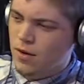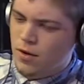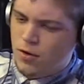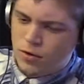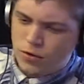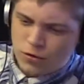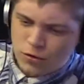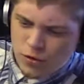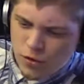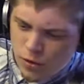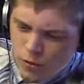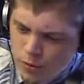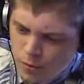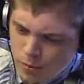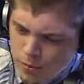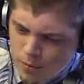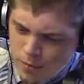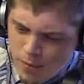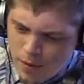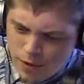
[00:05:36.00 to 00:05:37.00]
Yeah. So
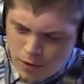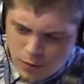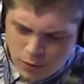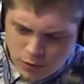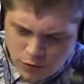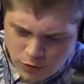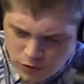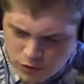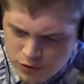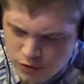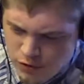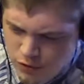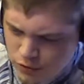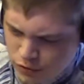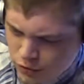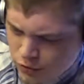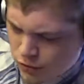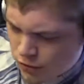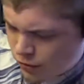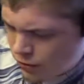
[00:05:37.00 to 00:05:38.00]
my question is,
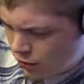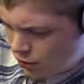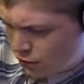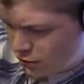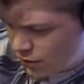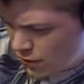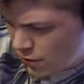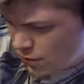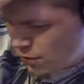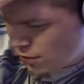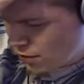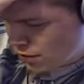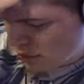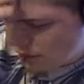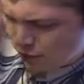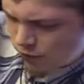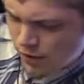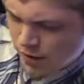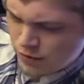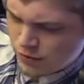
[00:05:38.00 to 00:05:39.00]
so you said it was a
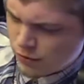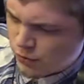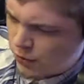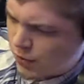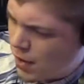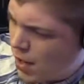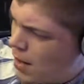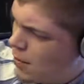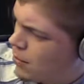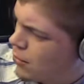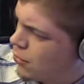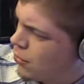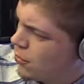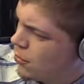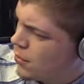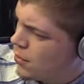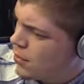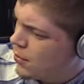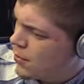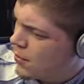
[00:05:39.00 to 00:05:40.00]
five-year gap to
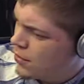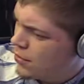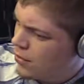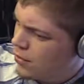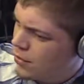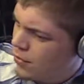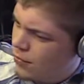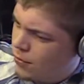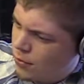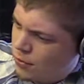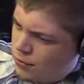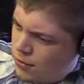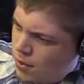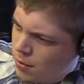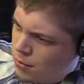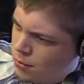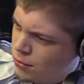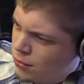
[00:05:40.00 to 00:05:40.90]
when you went there the first time.